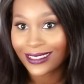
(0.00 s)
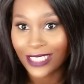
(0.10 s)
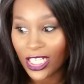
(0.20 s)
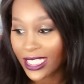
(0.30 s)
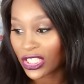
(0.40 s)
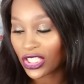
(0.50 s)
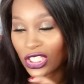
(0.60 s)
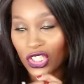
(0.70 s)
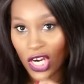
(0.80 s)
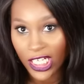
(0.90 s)
Sucks, I should
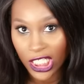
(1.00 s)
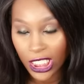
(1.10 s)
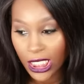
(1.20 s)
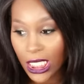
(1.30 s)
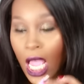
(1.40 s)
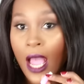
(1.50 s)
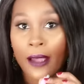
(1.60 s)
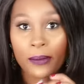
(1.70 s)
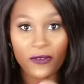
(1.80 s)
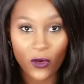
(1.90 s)
have charged this
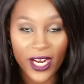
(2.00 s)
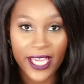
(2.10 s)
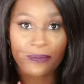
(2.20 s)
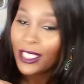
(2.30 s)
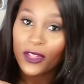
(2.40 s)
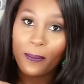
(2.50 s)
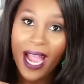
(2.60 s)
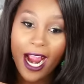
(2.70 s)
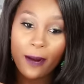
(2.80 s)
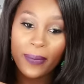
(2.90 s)
beforehand. So the
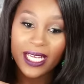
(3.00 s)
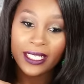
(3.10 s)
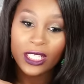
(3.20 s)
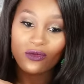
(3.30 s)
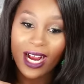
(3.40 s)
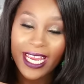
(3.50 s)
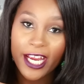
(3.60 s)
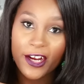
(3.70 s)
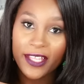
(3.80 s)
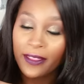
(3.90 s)
power button is right
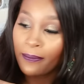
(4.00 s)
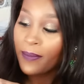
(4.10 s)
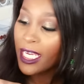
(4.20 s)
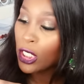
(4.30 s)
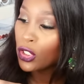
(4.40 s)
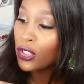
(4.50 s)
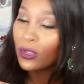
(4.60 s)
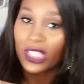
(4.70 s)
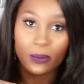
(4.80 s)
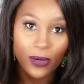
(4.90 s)
here in the middle. You
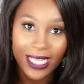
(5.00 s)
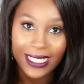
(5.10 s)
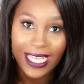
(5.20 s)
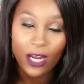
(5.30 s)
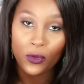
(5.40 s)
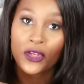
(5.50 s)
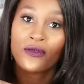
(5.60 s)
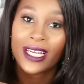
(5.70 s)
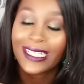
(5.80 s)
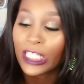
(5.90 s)
would just press that when
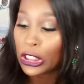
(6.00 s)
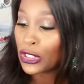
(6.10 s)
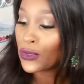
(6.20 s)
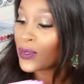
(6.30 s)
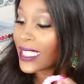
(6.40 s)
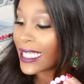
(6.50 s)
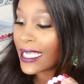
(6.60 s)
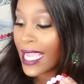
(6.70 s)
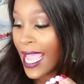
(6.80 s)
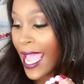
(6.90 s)
you're ready to use
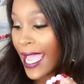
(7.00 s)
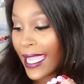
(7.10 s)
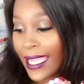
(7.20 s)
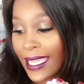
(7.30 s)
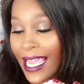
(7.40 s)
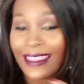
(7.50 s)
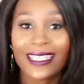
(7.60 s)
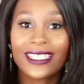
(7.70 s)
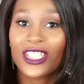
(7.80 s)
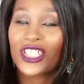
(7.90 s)
it and I
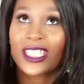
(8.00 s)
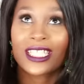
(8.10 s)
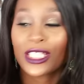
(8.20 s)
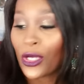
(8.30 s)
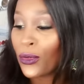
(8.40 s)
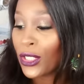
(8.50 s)
think this is just so